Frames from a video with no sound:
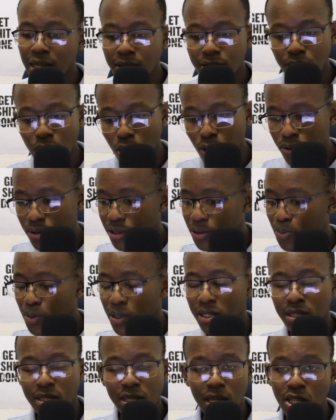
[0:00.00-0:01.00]
Don't be
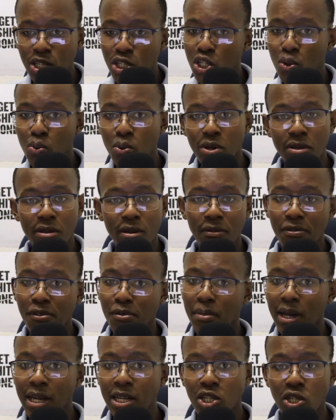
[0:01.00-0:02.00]
stingy with
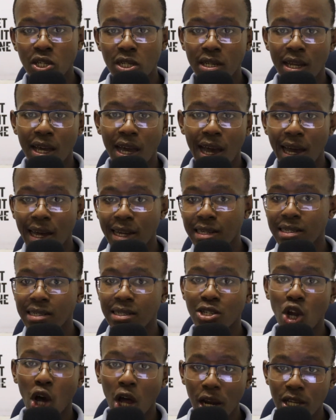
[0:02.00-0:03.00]
information and
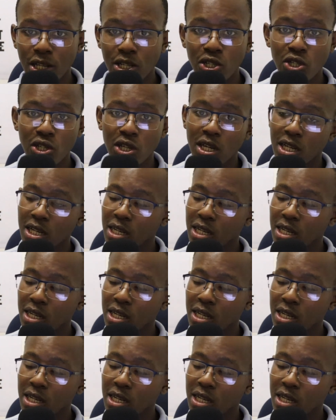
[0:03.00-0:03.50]
knowledge.